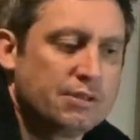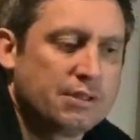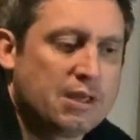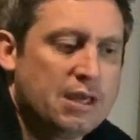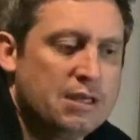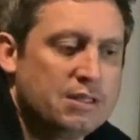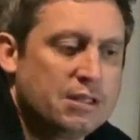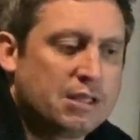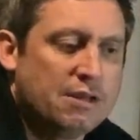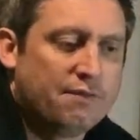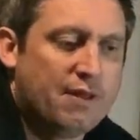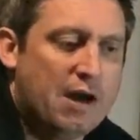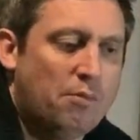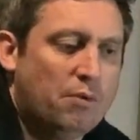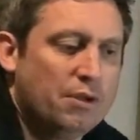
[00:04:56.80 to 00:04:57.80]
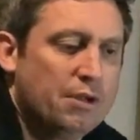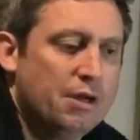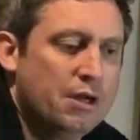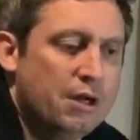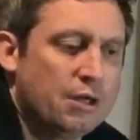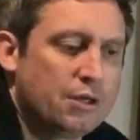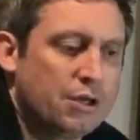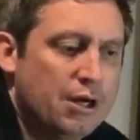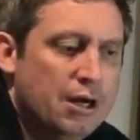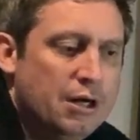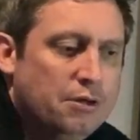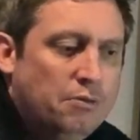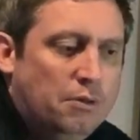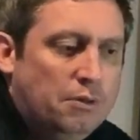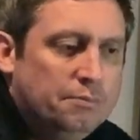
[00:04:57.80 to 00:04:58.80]
Keen to give that one a
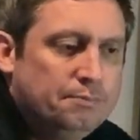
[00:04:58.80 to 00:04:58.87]
go.